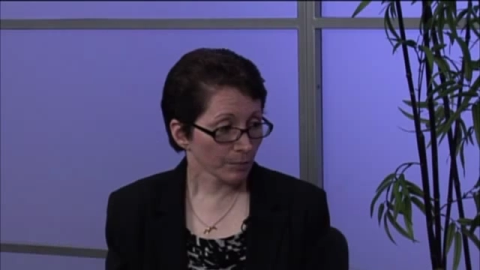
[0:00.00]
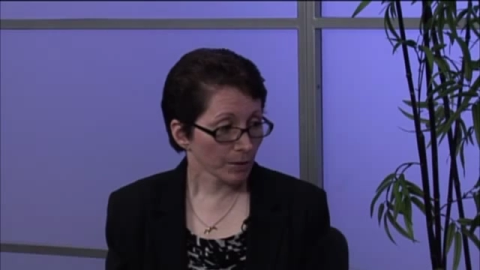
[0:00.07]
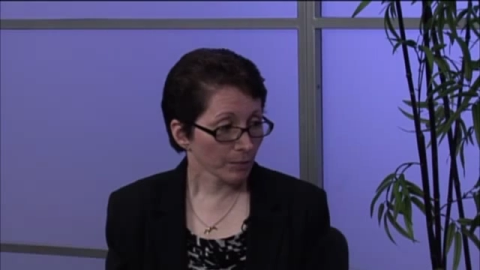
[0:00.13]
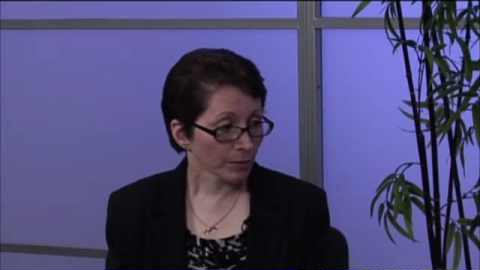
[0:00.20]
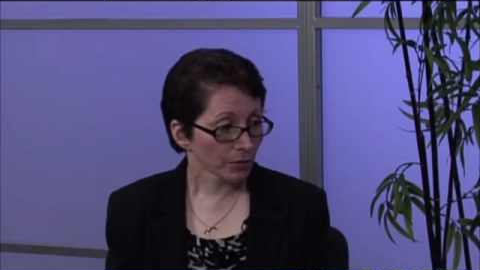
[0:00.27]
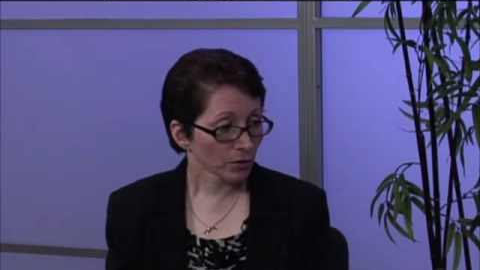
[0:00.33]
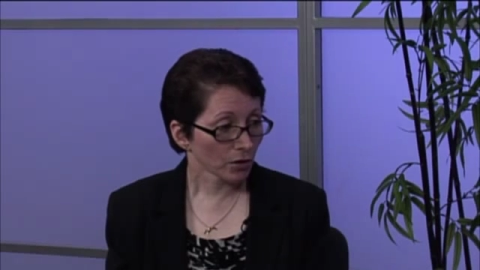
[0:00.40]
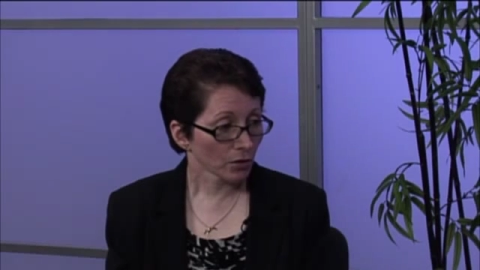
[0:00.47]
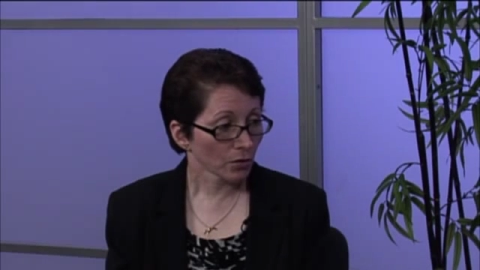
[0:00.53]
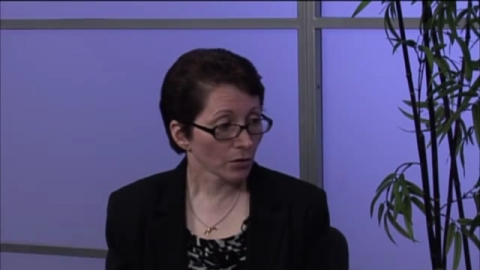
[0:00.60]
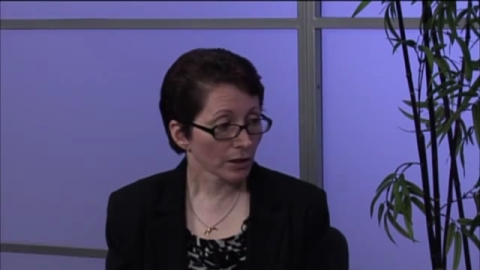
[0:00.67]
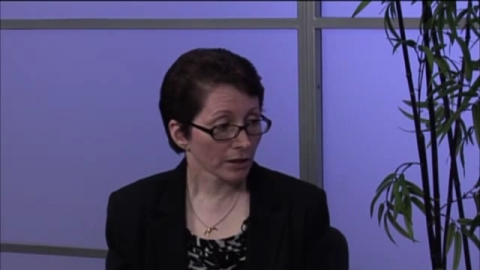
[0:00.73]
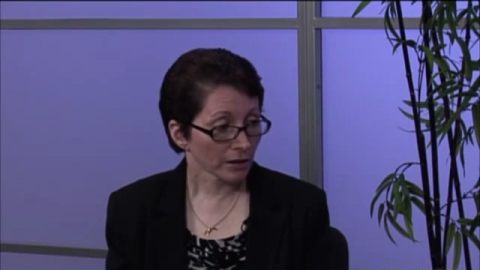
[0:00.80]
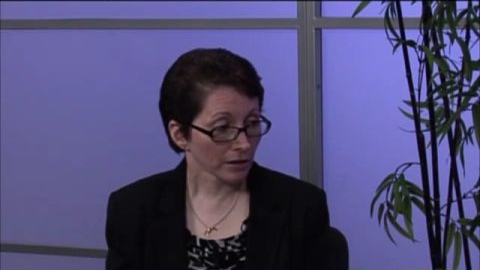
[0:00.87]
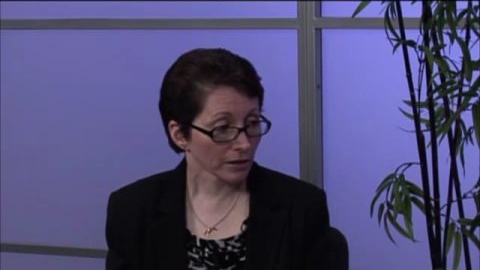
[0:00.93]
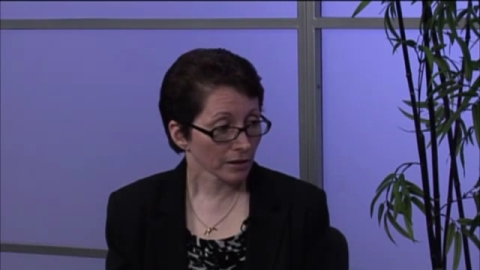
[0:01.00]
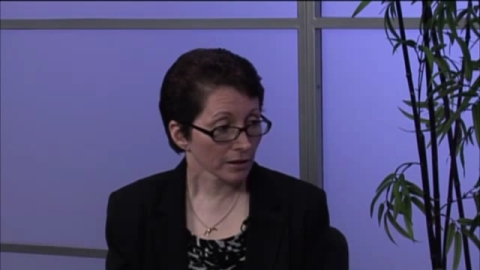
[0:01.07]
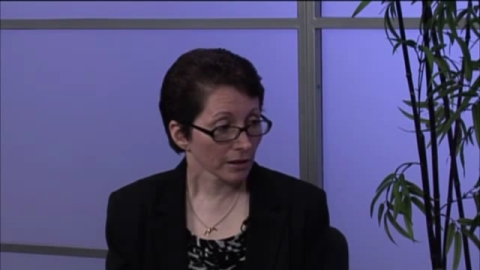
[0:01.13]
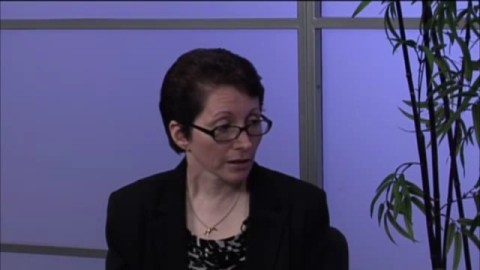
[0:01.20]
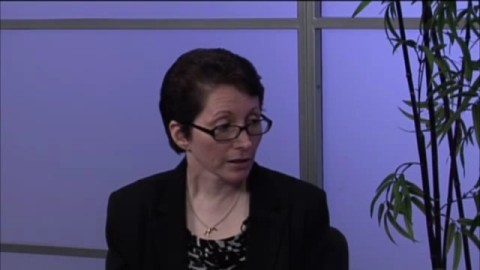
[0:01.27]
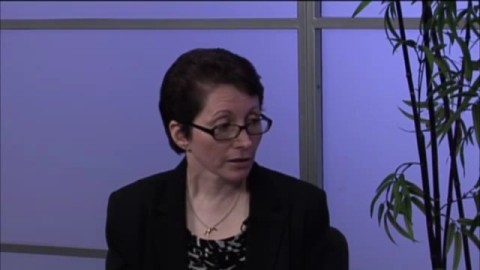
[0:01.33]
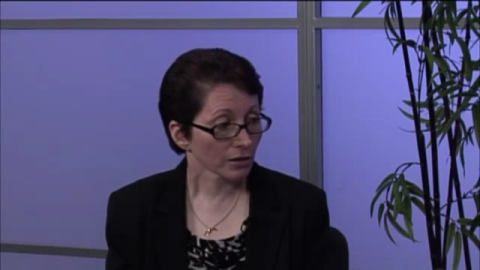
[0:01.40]
people know and
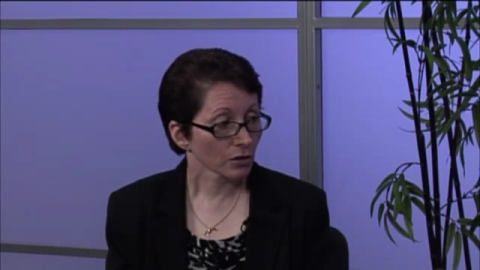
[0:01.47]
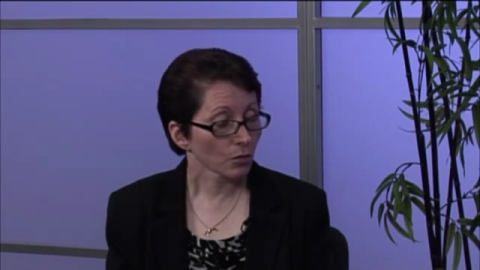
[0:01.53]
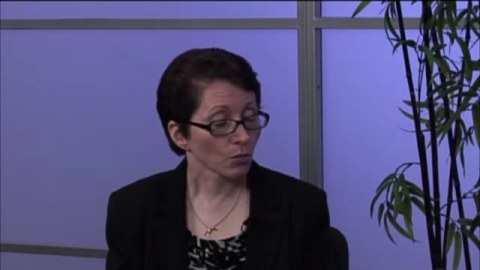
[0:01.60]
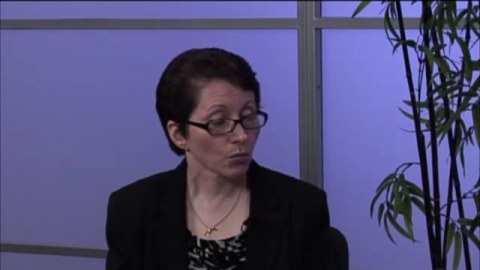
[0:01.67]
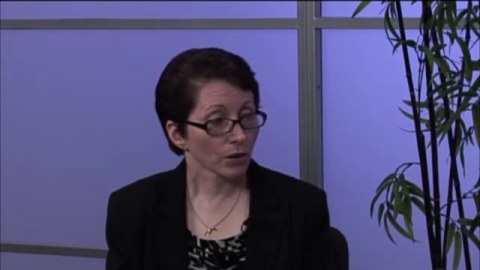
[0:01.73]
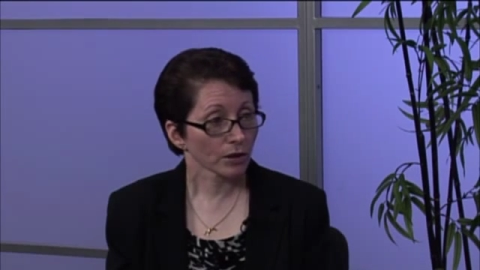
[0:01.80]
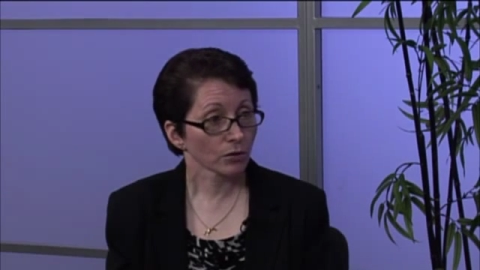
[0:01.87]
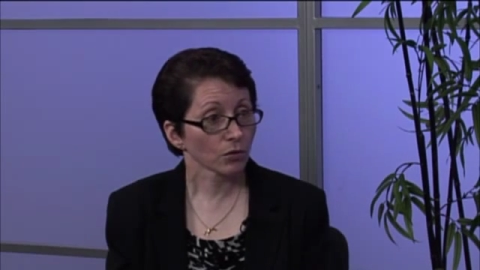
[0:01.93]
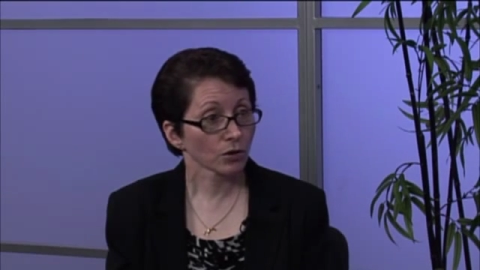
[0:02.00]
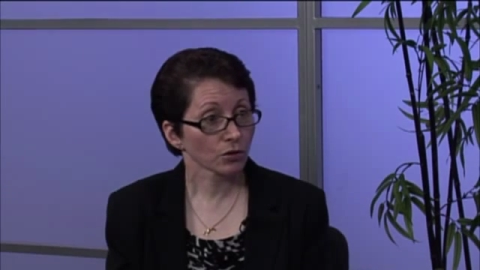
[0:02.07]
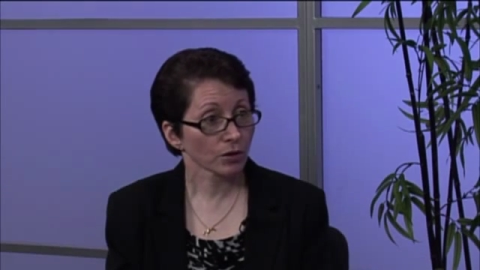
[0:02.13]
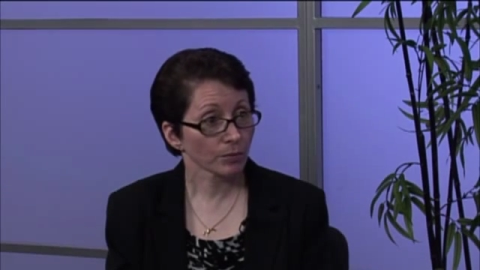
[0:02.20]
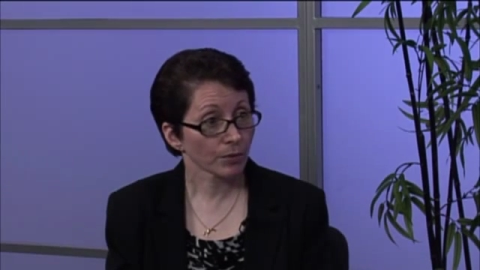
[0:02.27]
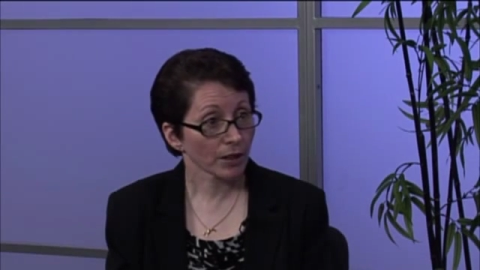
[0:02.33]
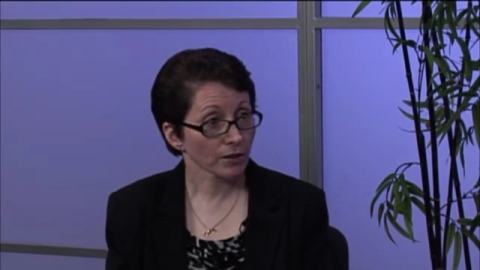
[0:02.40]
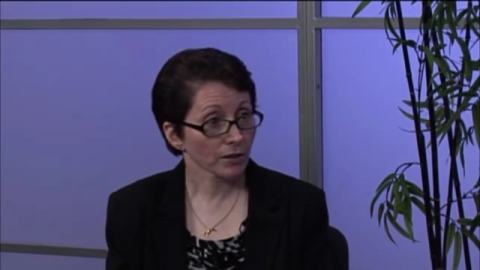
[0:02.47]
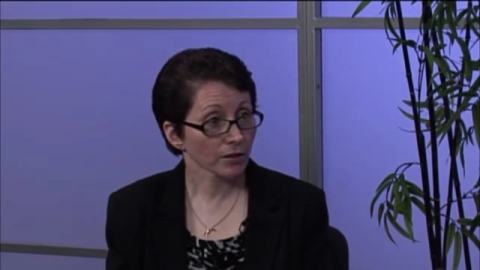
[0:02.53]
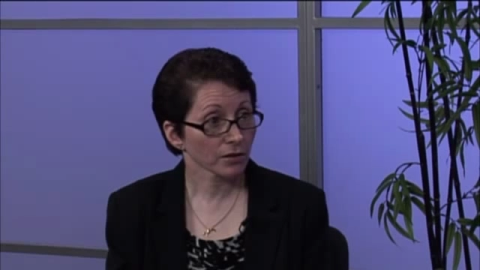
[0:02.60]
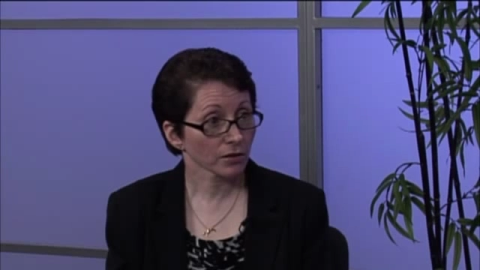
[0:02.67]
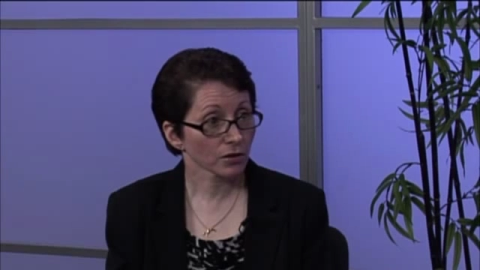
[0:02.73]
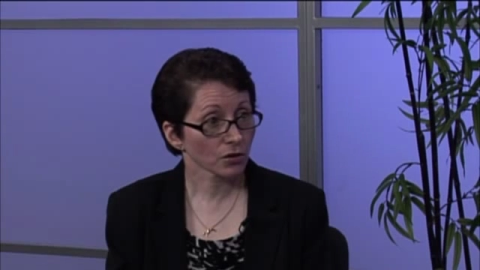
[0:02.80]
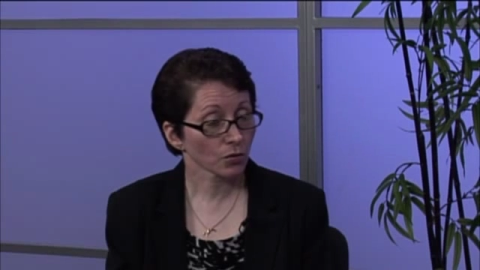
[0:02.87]
understand what an auditory
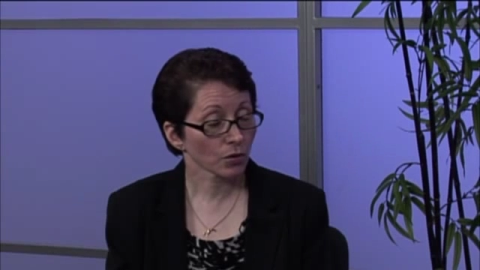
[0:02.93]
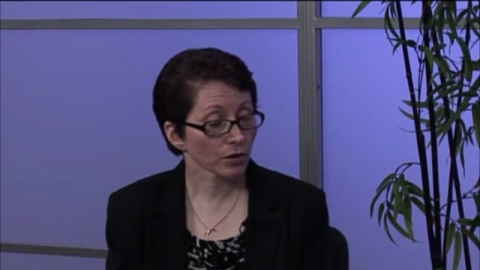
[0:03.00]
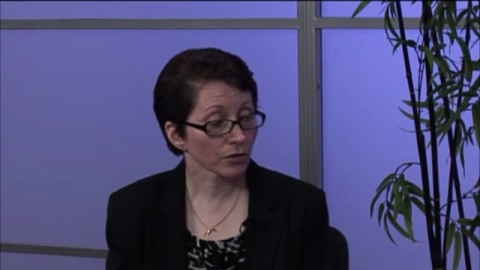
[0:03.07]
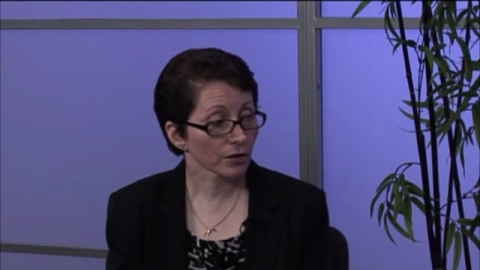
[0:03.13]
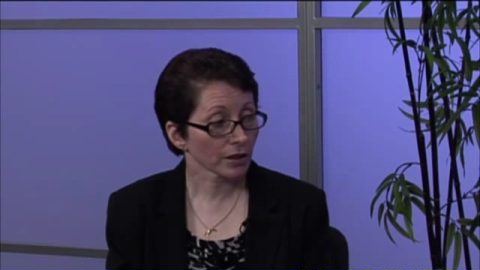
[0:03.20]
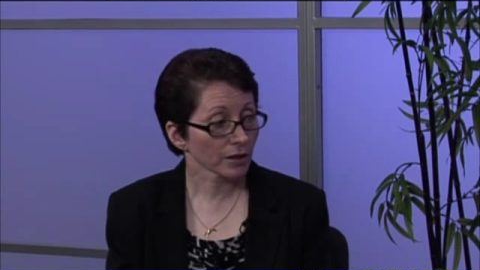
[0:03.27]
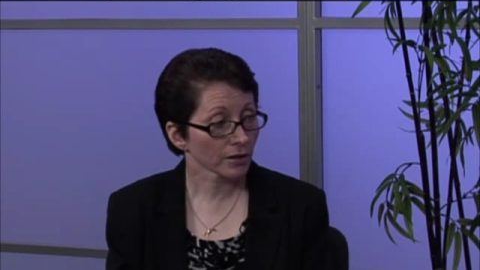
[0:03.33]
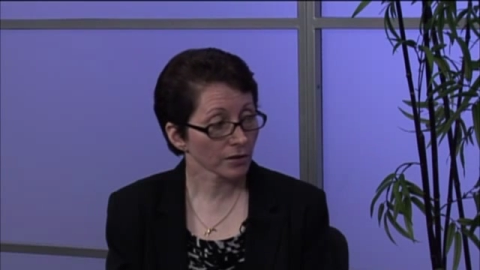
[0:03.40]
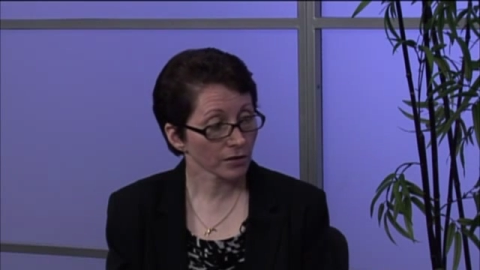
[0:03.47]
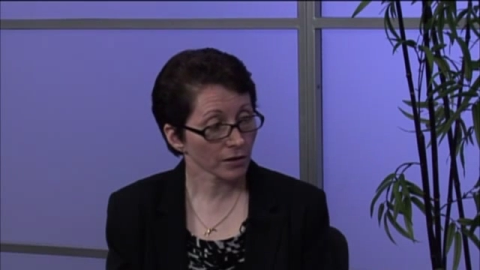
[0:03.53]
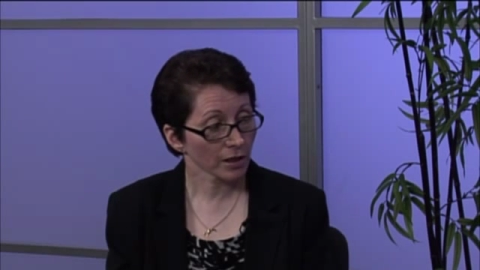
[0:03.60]
processing disorder is,